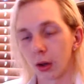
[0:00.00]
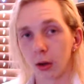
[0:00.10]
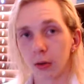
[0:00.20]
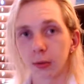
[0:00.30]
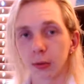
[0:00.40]

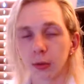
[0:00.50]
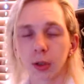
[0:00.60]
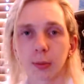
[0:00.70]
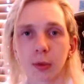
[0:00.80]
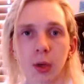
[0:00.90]
overall,
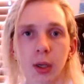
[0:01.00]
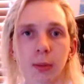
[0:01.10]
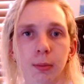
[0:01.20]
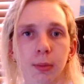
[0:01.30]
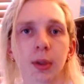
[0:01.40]
I'm quite
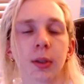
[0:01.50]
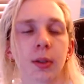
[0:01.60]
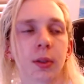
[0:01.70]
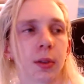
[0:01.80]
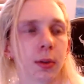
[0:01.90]

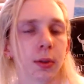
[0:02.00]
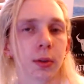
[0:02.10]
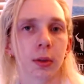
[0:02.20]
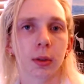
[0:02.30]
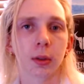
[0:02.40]
impressed. So,
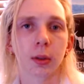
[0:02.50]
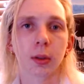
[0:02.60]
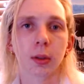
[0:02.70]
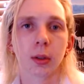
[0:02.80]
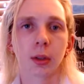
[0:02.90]

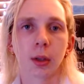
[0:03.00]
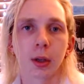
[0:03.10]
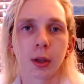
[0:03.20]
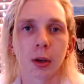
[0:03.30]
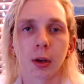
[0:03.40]

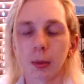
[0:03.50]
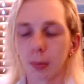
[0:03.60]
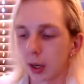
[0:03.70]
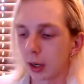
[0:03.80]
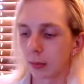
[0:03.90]
you know, I
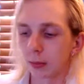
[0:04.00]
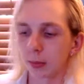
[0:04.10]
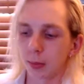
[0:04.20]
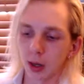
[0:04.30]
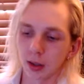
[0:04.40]
paid a
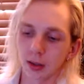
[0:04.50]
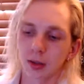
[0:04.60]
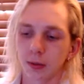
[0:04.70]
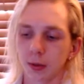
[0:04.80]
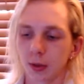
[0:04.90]
bunch
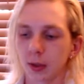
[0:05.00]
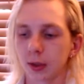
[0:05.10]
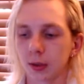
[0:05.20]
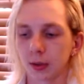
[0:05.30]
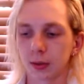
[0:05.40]
for
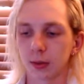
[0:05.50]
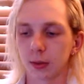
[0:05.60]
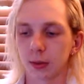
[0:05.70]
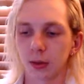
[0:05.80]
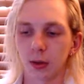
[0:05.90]
this
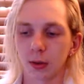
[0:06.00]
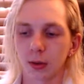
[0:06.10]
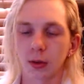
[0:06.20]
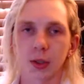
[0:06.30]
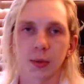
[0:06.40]

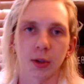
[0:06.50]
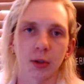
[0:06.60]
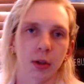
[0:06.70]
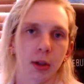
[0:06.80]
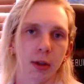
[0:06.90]
console,
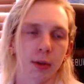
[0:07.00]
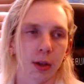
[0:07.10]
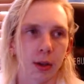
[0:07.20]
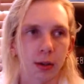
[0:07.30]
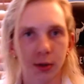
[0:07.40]
especially
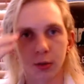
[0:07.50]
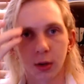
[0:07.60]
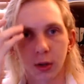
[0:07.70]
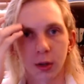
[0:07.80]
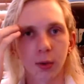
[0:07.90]
living in
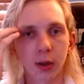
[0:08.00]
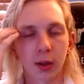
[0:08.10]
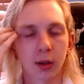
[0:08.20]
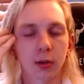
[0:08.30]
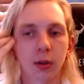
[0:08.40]
Australia, where
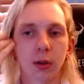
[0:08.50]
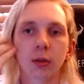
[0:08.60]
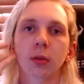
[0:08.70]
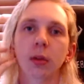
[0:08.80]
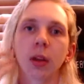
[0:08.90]
they, you
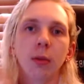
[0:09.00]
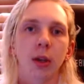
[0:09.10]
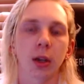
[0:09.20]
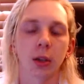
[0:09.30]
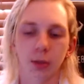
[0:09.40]
know,
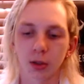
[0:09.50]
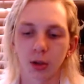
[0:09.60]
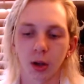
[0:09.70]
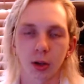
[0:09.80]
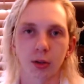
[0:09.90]
EB Games
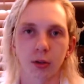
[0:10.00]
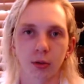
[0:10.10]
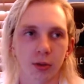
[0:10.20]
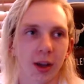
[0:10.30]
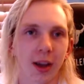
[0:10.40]
charge you
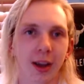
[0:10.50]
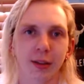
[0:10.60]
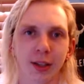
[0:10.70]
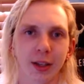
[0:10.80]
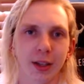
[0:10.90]

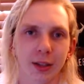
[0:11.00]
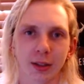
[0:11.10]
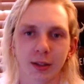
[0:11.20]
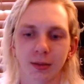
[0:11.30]
out the arse